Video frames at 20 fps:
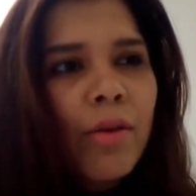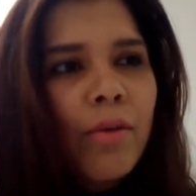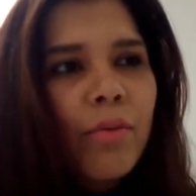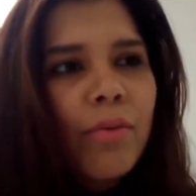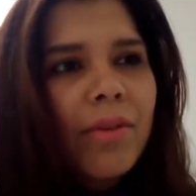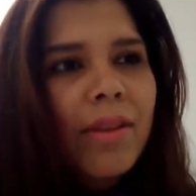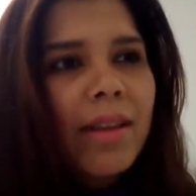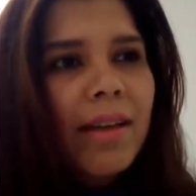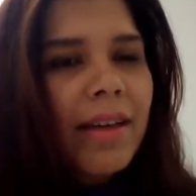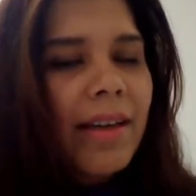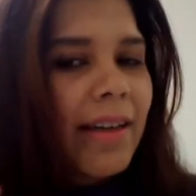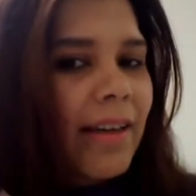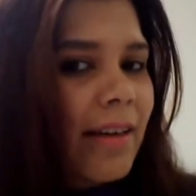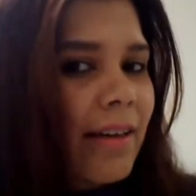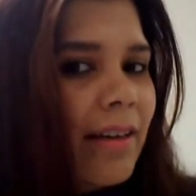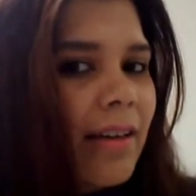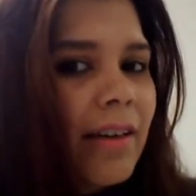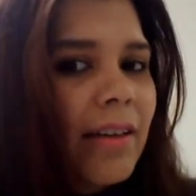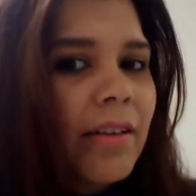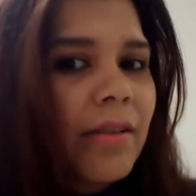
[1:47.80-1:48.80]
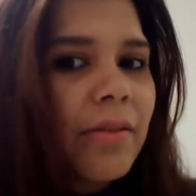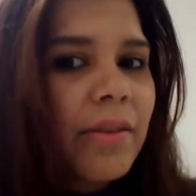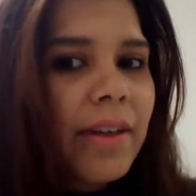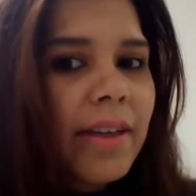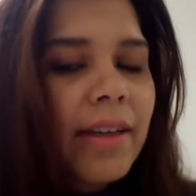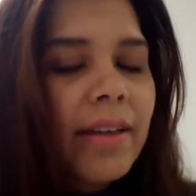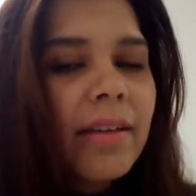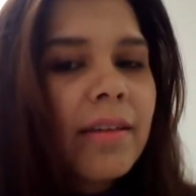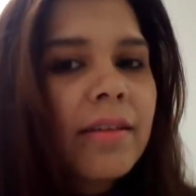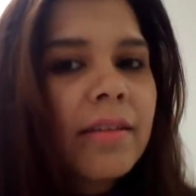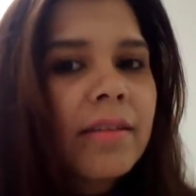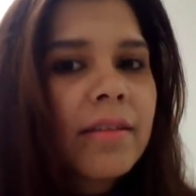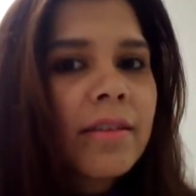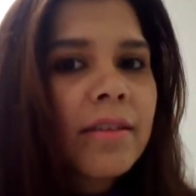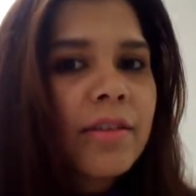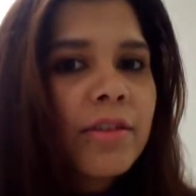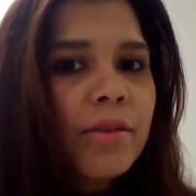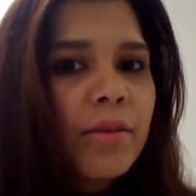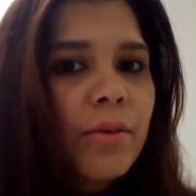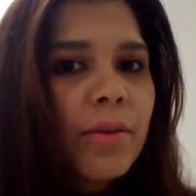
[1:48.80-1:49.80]
with the hair coloring,
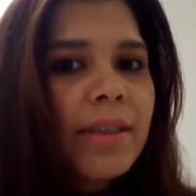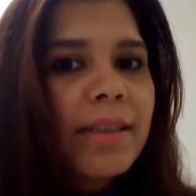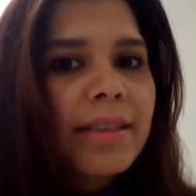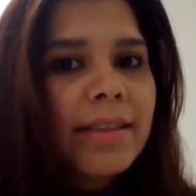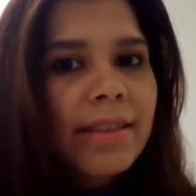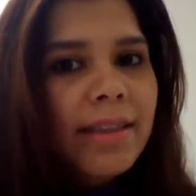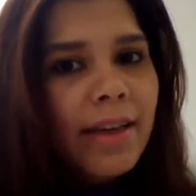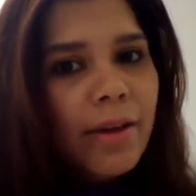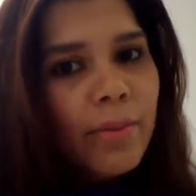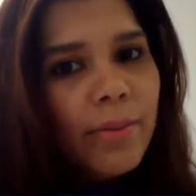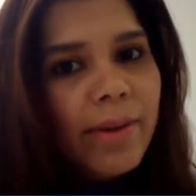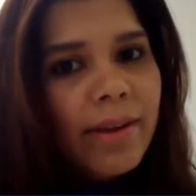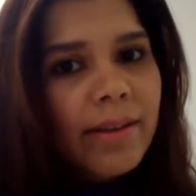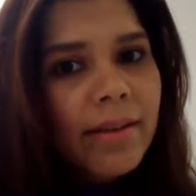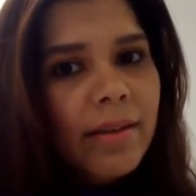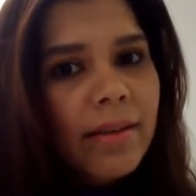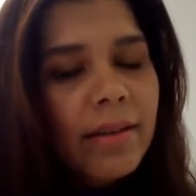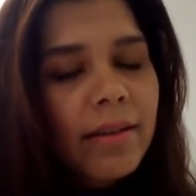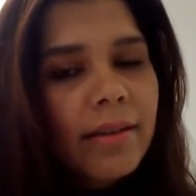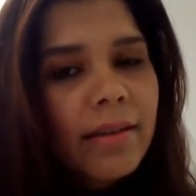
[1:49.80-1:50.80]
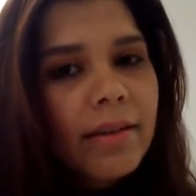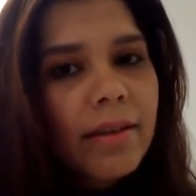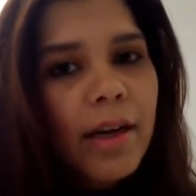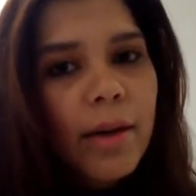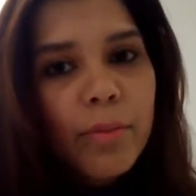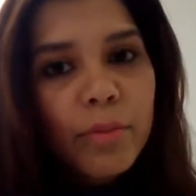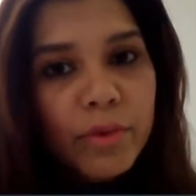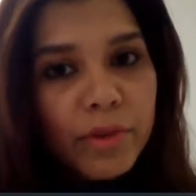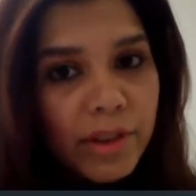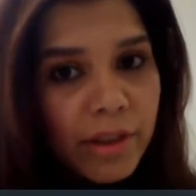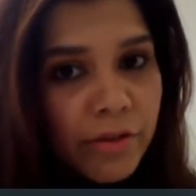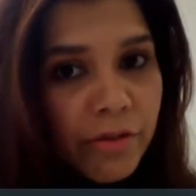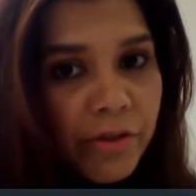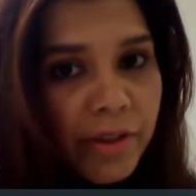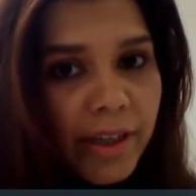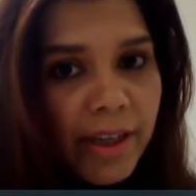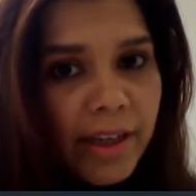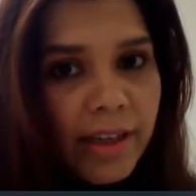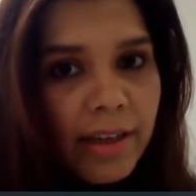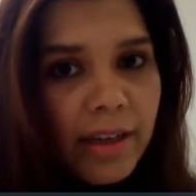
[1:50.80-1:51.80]
so stay with ammonia
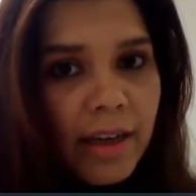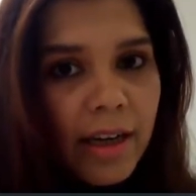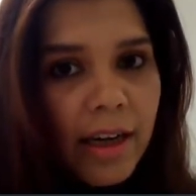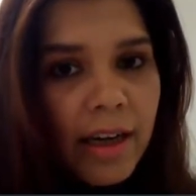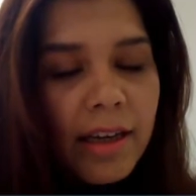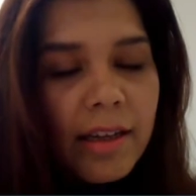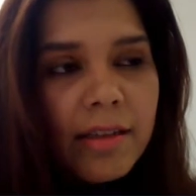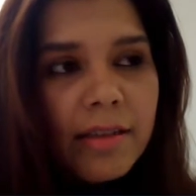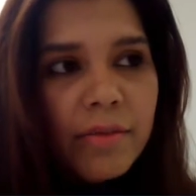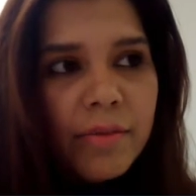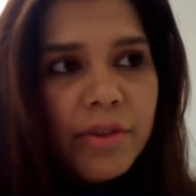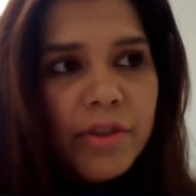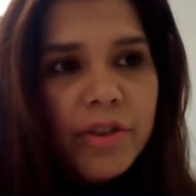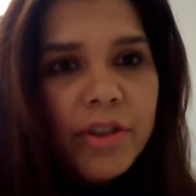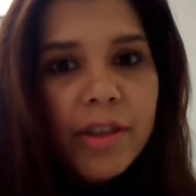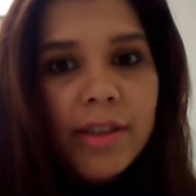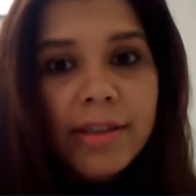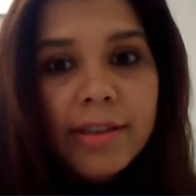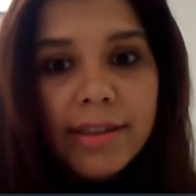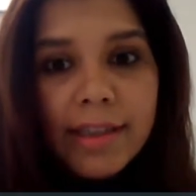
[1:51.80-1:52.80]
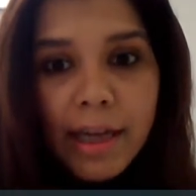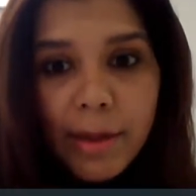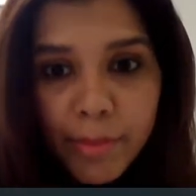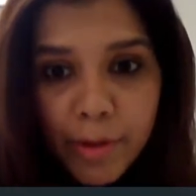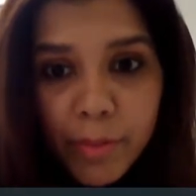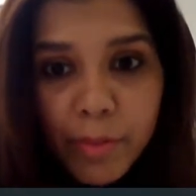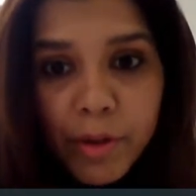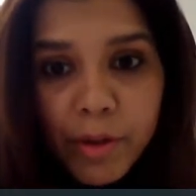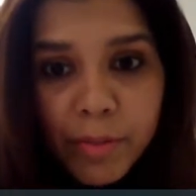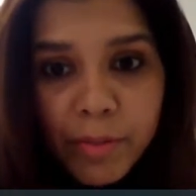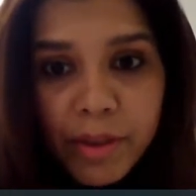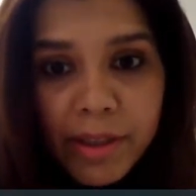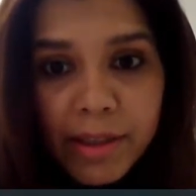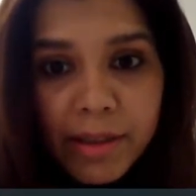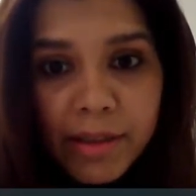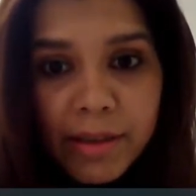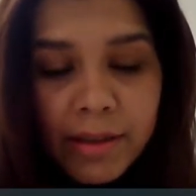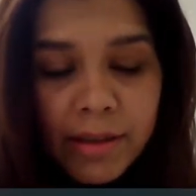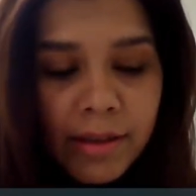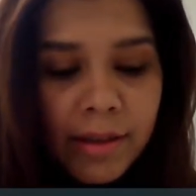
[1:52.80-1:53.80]
free hair dyes, which are
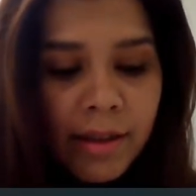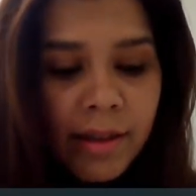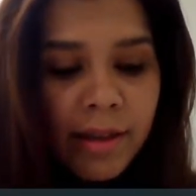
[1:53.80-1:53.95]
semi-permanent.